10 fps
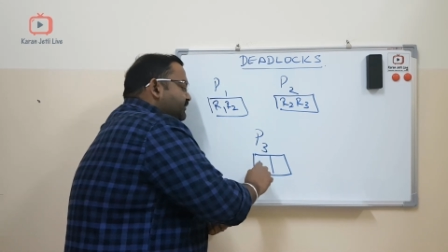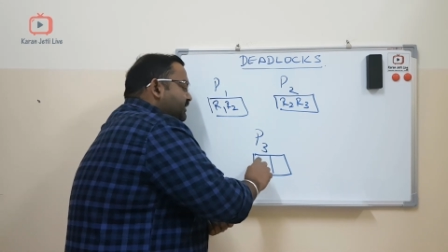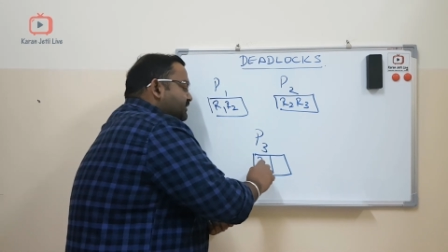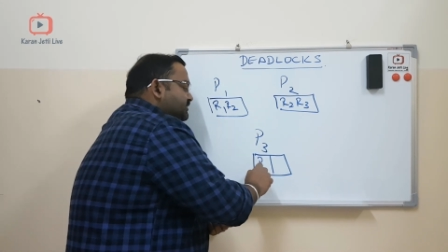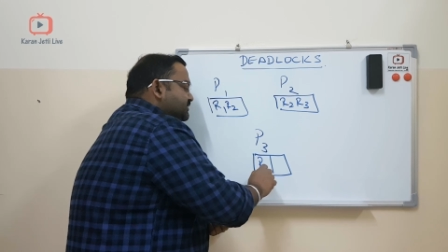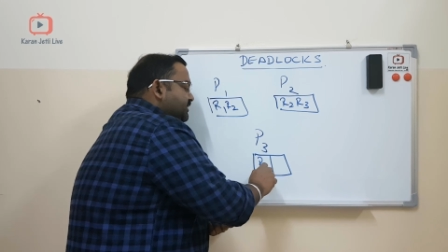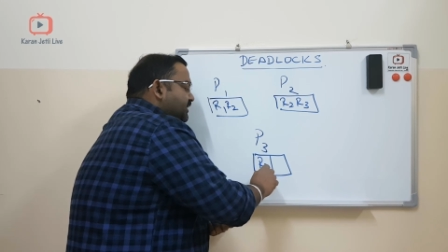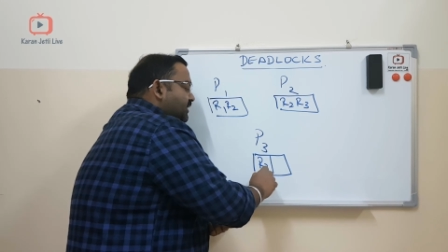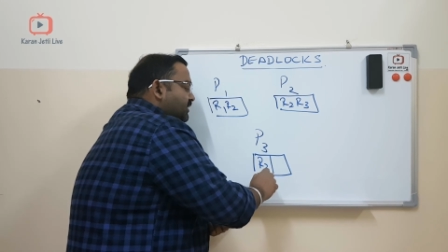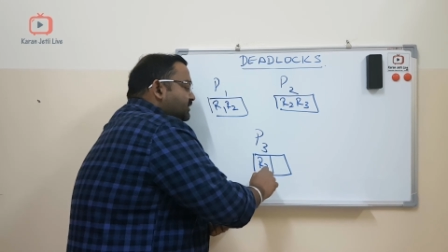we can
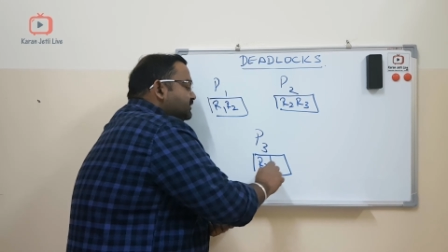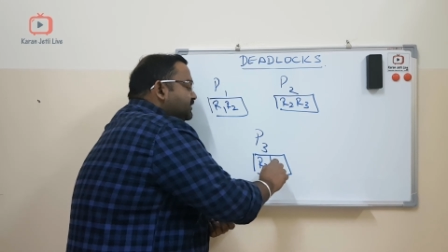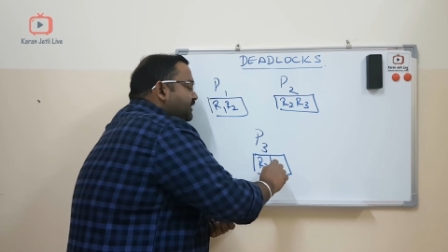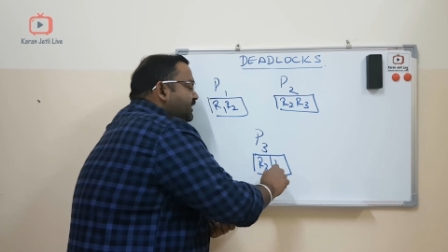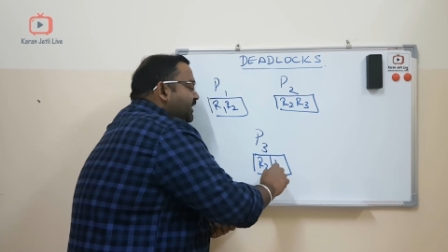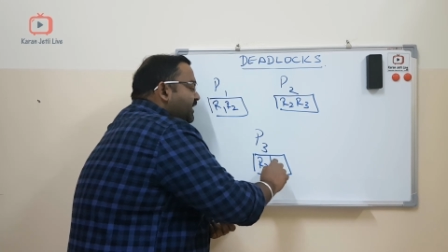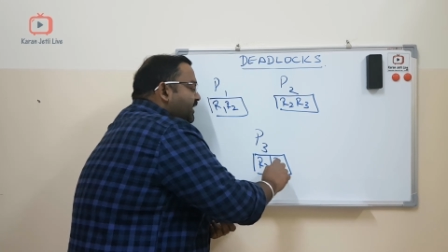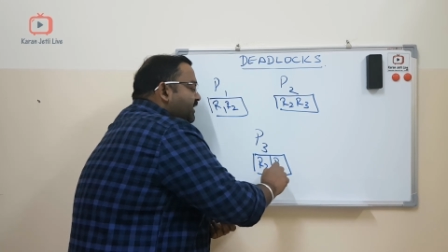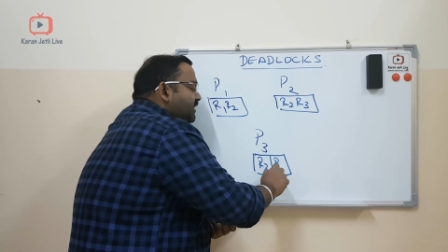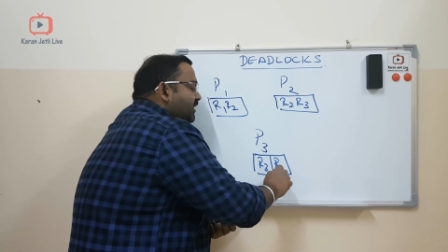say R3
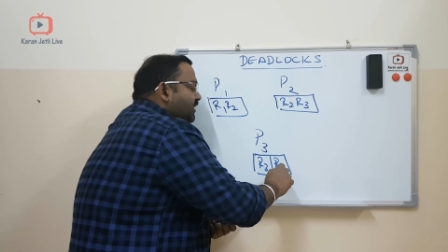and